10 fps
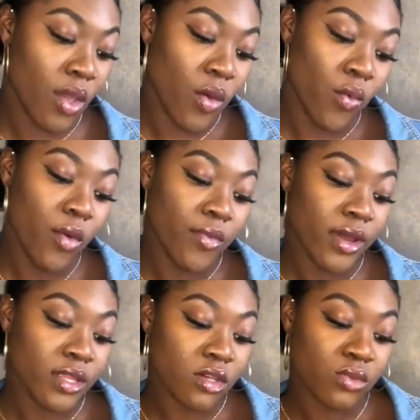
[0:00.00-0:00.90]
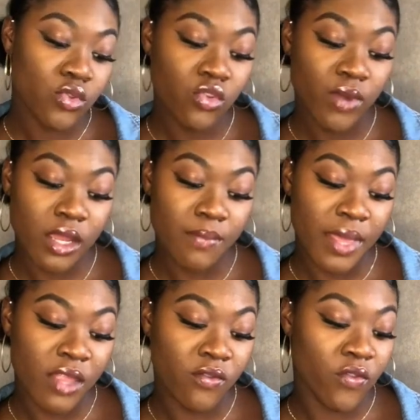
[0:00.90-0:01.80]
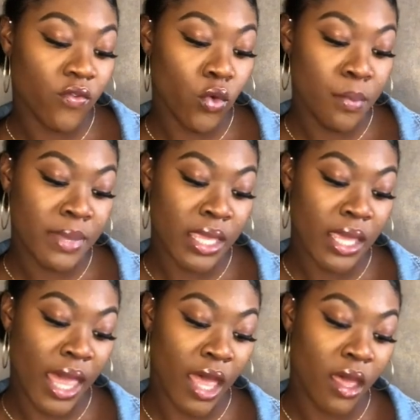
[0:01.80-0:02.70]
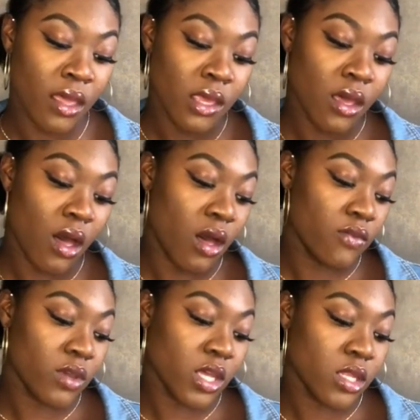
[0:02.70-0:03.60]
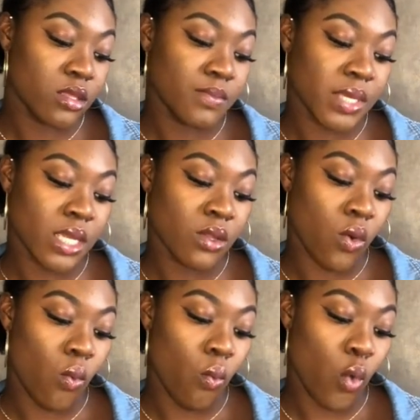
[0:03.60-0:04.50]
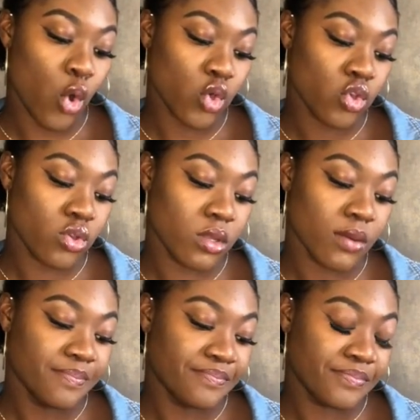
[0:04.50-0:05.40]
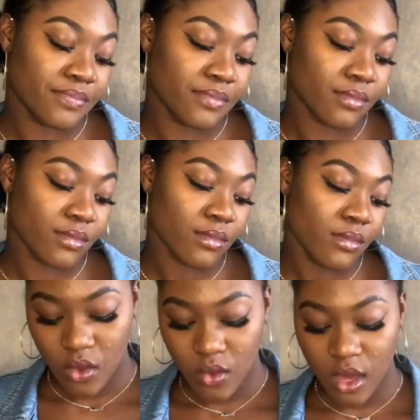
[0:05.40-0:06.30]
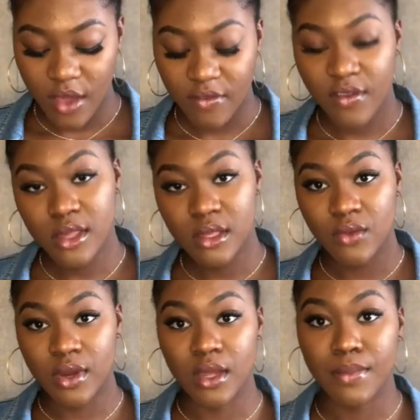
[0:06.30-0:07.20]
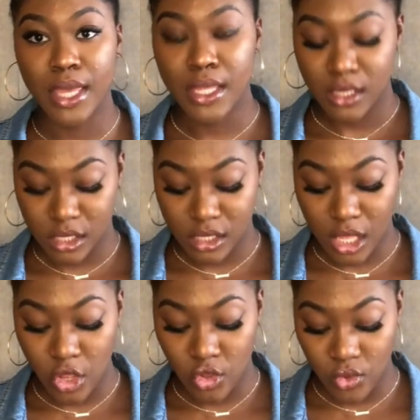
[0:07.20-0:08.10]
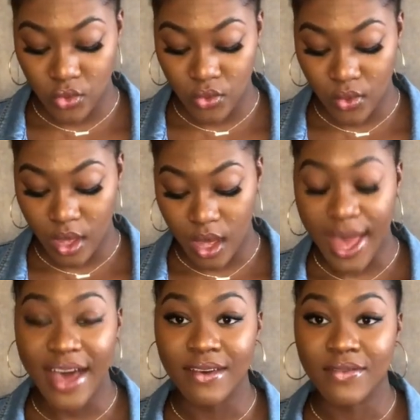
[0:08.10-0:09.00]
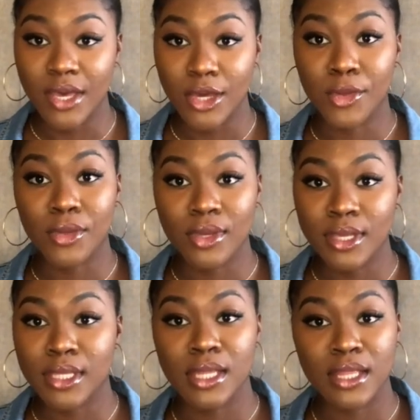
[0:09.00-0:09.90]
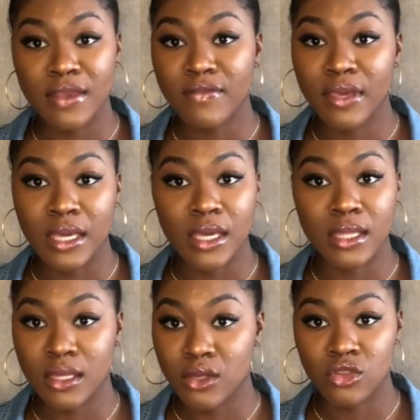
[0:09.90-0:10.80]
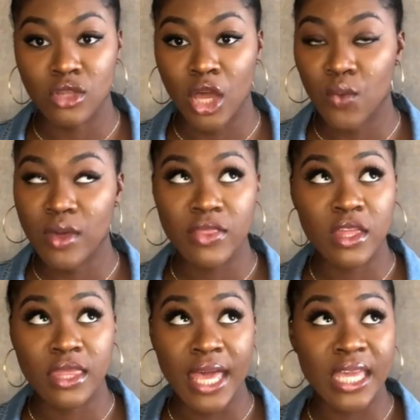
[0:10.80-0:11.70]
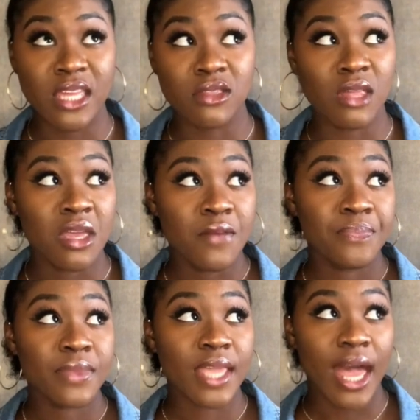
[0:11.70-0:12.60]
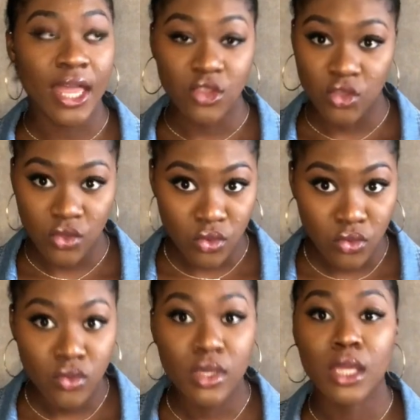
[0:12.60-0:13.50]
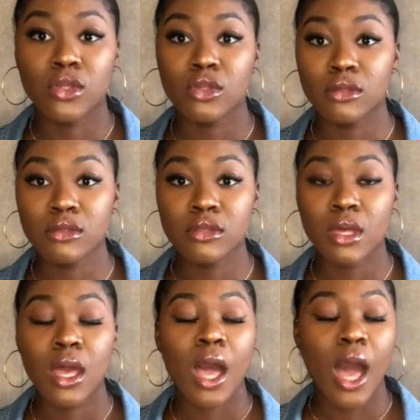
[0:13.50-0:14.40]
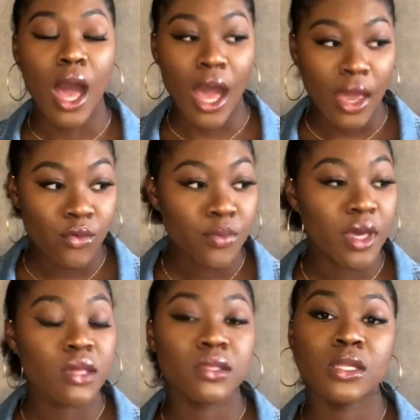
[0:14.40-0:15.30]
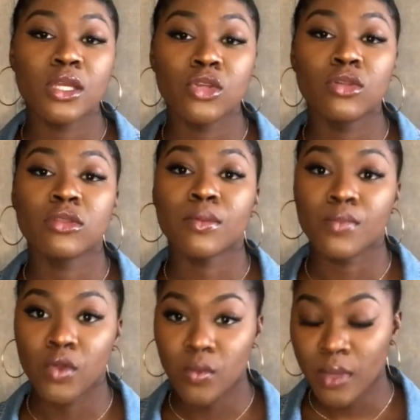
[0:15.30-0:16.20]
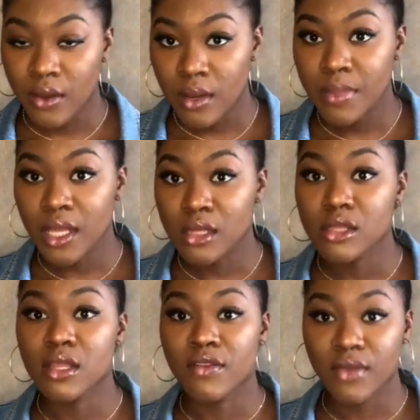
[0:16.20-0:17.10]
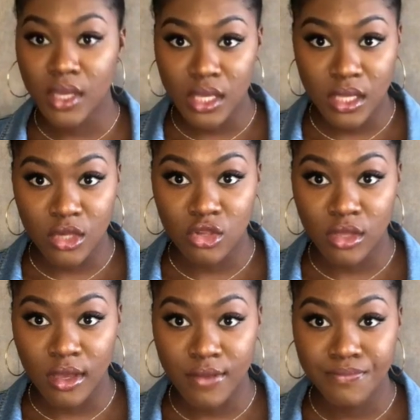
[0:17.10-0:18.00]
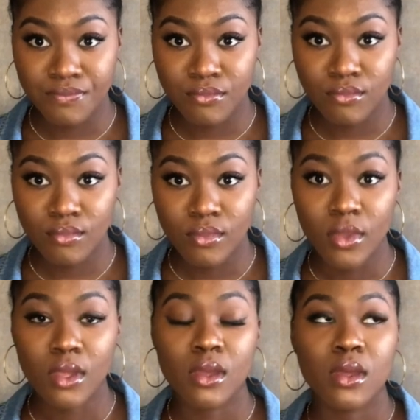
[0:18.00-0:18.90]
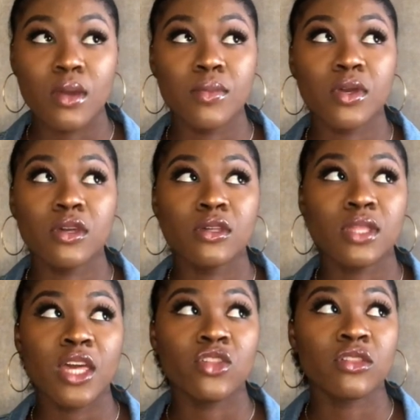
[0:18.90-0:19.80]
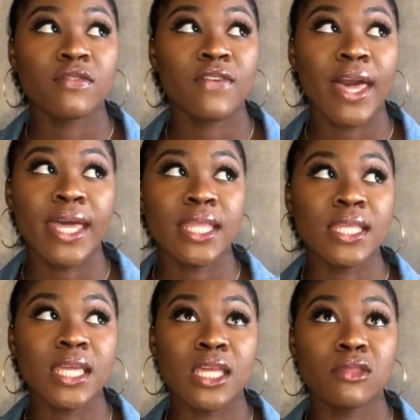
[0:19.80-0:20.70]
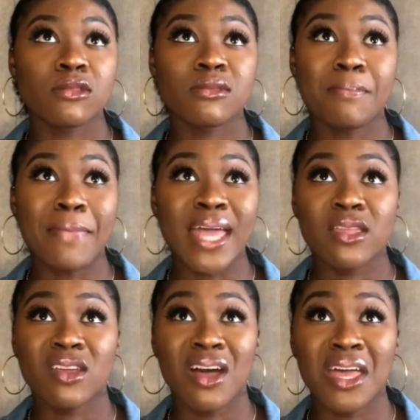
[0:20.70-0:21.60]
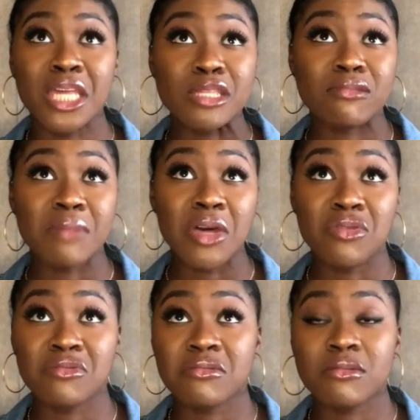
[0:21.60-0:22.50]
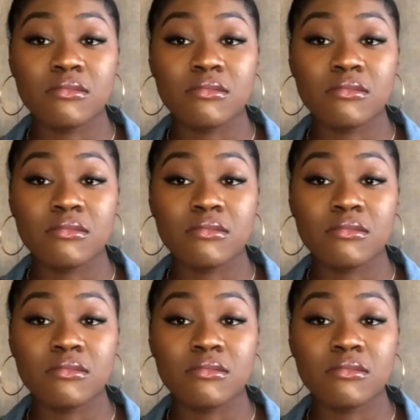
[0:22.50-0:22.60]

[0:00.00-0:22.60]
What products would you recommend for BB hair after it's been washed? What I firstly recommend is that you have a good leave-in conditioner, whether that is Cantu you can use. I will personally use the Blueberry Bliss leave-in conditioner because I just find it's better, it smells